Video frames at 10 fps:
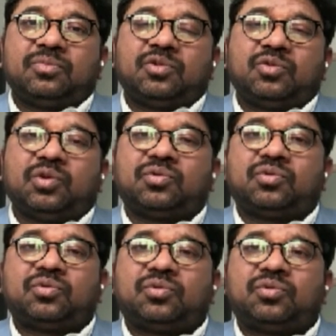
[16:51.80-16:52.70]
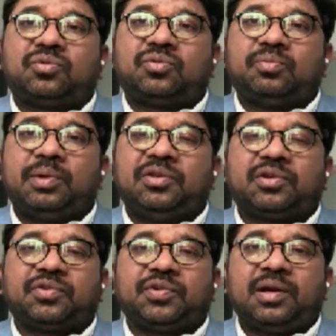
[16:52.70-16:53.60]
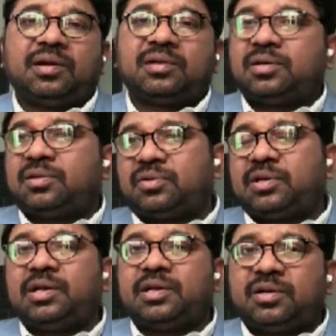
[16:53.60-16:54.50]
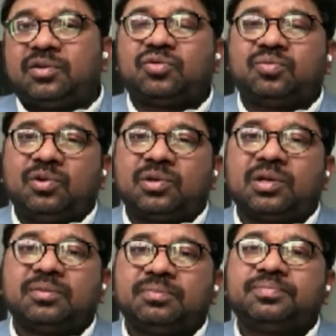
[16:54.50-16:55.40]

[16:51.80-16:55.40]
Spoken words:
So that's major chunk is related to smoking.